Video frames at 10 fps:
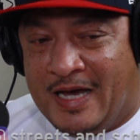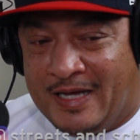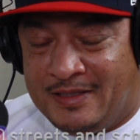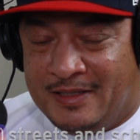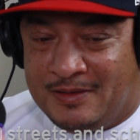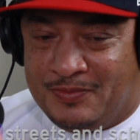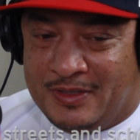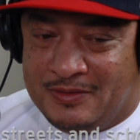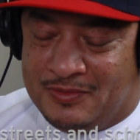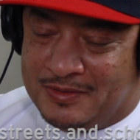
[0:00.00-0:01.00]
I think the
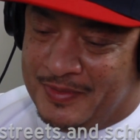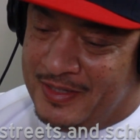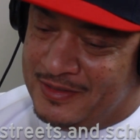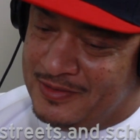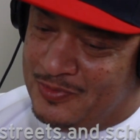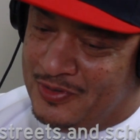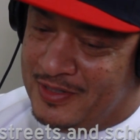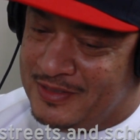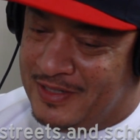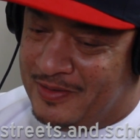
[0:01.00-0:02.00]
brother was, man, just more or
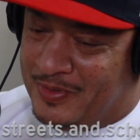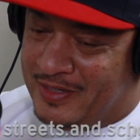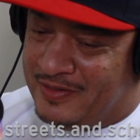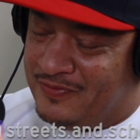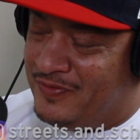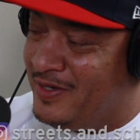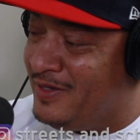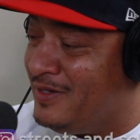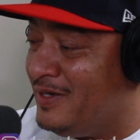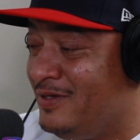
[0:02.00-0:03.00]
less like back there
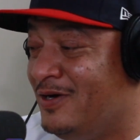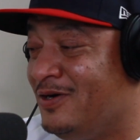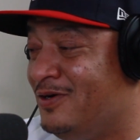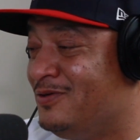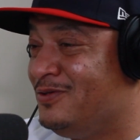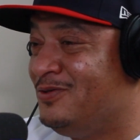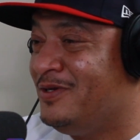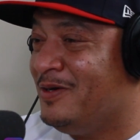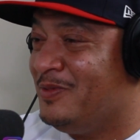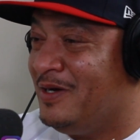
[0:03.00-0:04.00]
faking, like, y'all gonna do
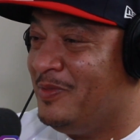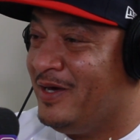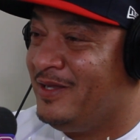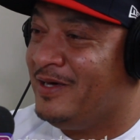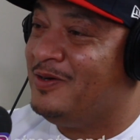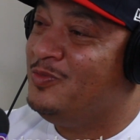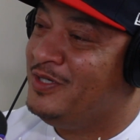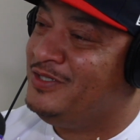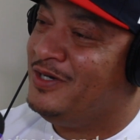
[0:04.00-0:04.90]
that, but I'm gonna act like I'm with